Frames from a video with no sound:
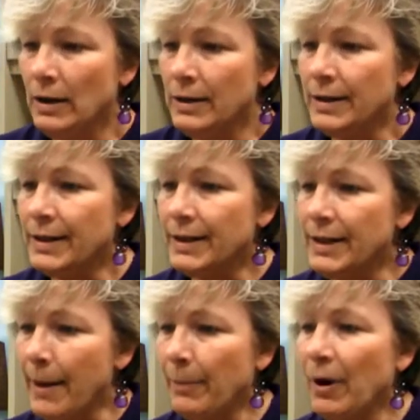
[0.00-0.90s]

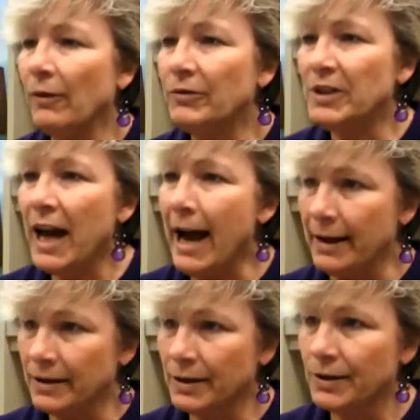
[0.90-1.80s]
step of
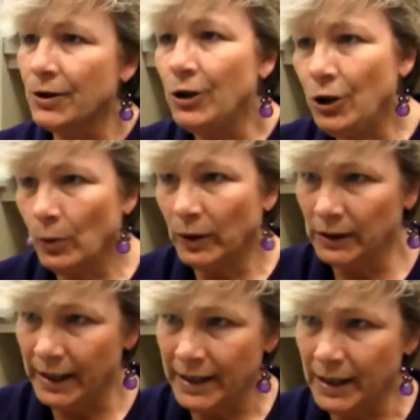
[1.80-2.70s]
tasks you will
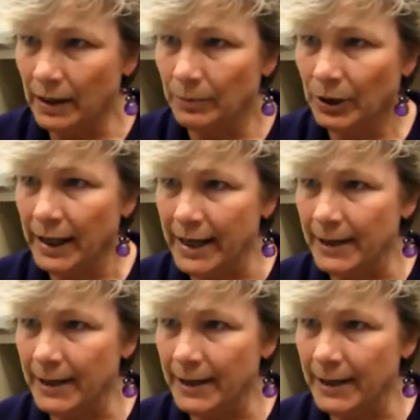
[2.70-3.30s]
need to complete.